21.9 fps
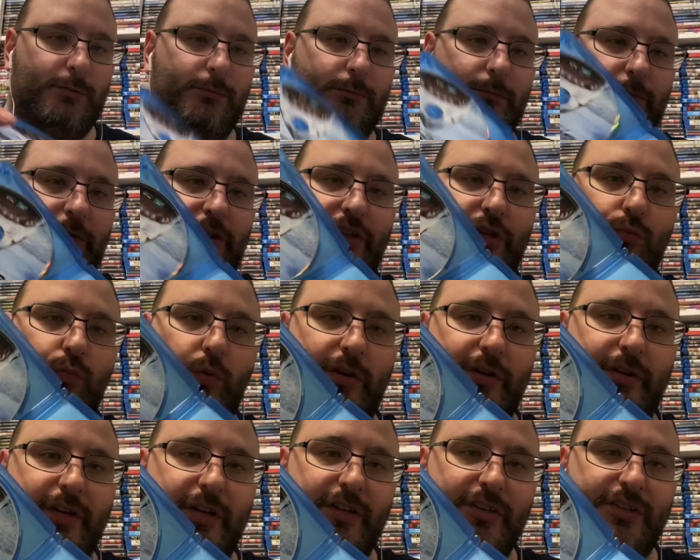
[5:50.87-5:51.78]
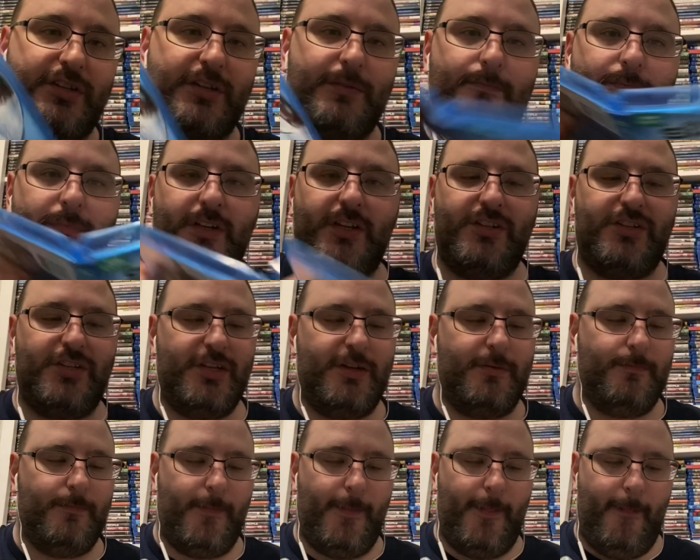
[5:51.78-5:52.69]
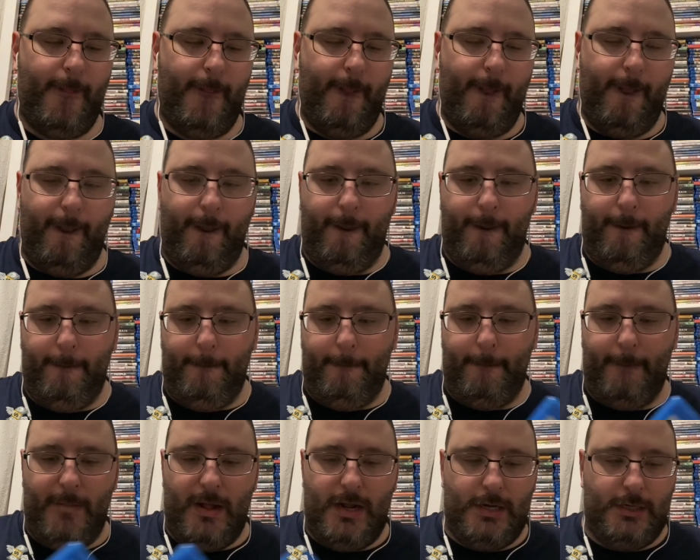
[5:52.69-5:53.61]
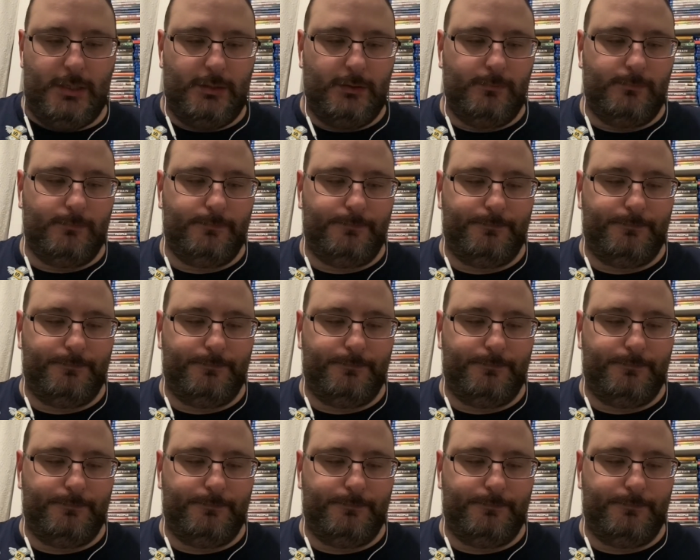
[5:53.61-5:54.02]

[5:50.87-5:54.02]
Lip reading: just one disc. That's it. So